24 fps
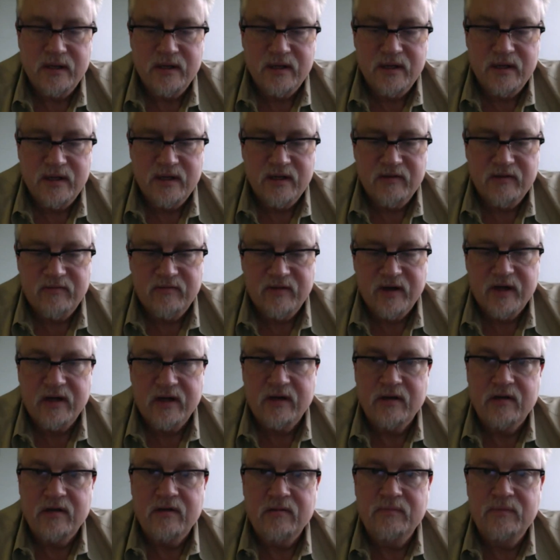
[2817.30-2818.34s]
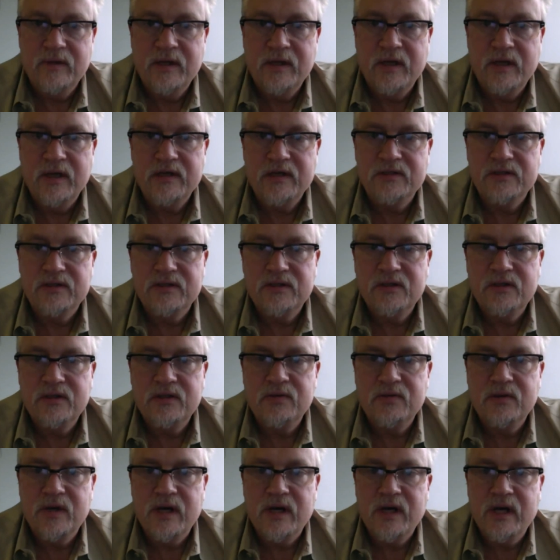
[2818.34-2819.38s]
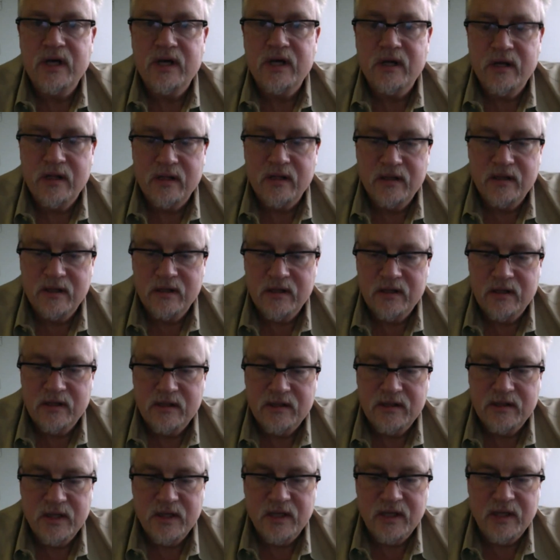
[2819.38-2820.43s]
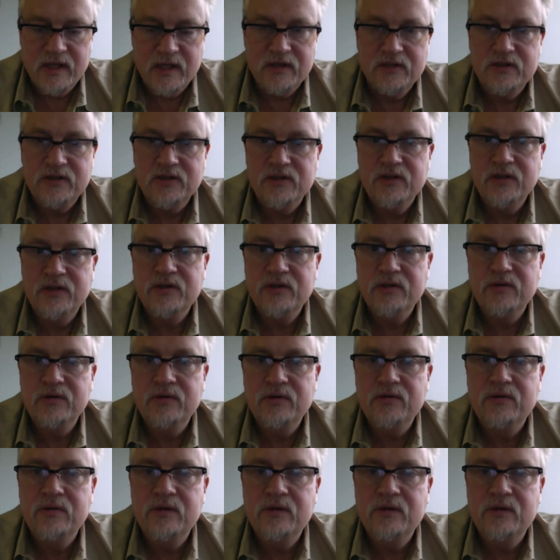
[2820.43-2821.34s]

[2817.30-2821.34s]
if I go PSQL -u